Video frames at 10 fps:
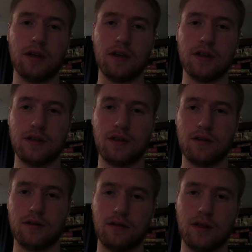
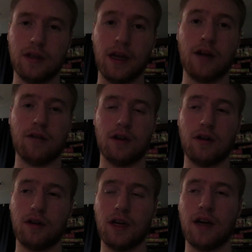against a town in
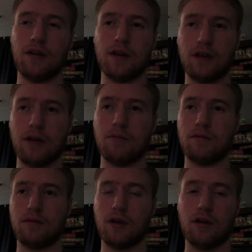our county
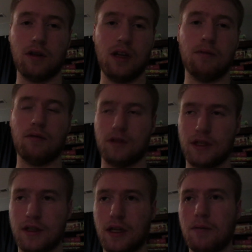named called Liberal.
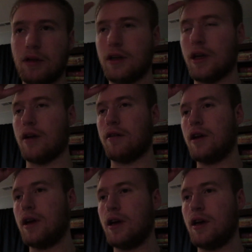That's the name of the
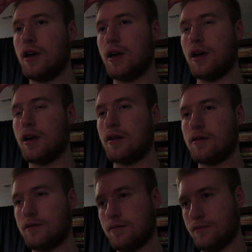town.
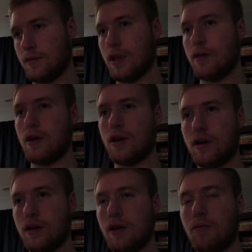Uh,
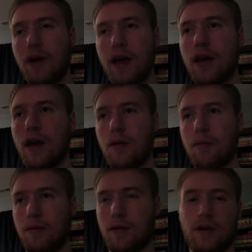uh, an away
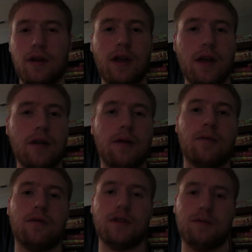game in
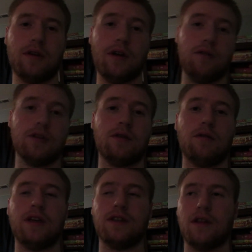Liberals where Dakota
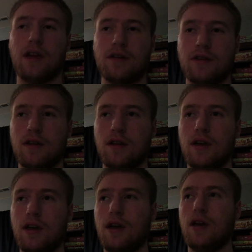scored his 1,000.
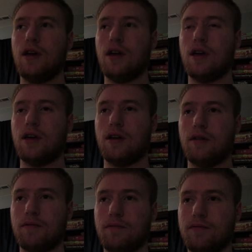Uh,